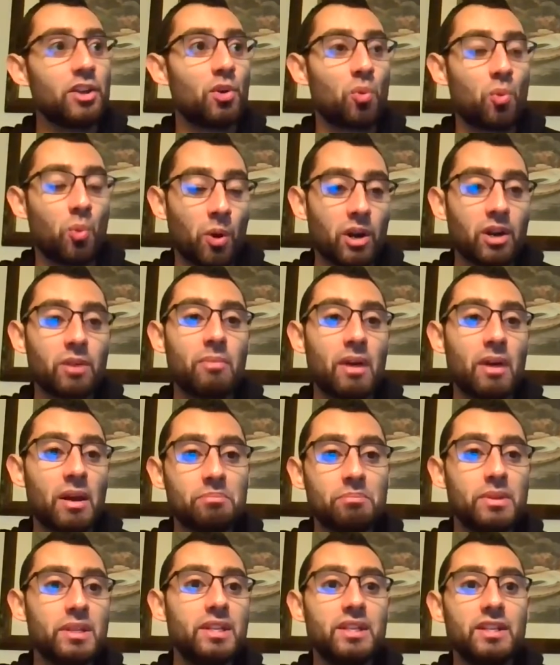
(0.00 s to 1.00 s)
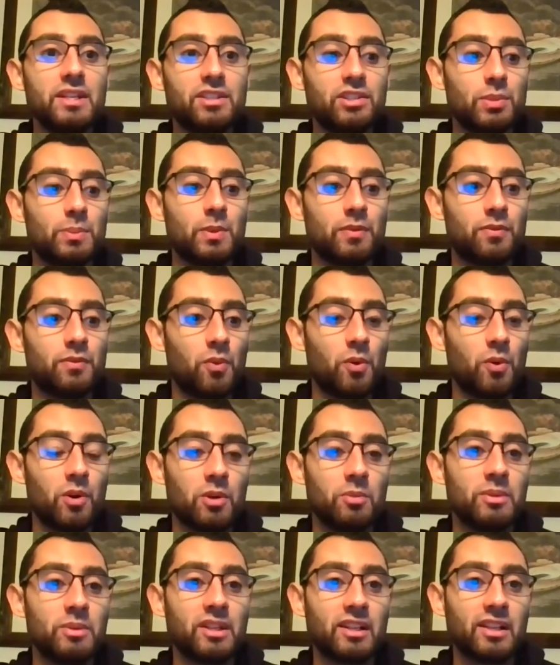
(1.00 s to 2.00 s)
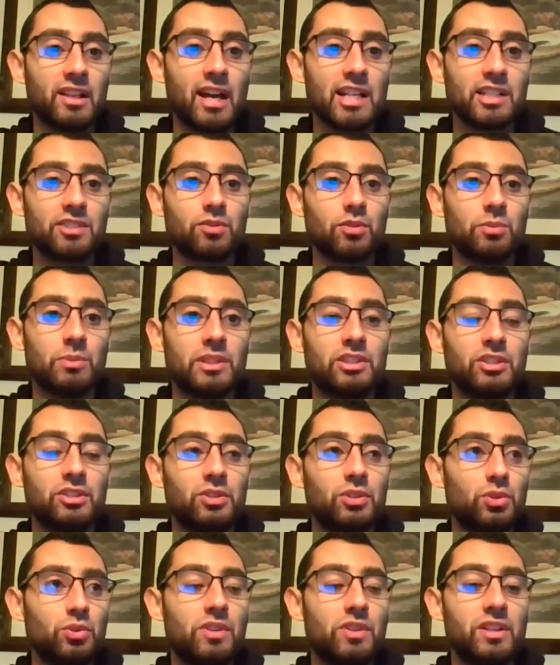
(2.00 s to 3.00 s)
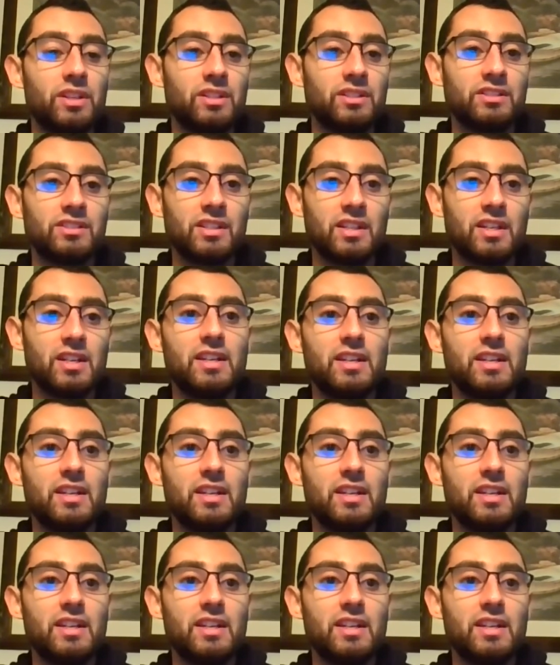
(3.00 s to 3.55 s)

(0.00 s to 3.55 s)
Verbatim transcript: your work might be to perform in the classroom and to do things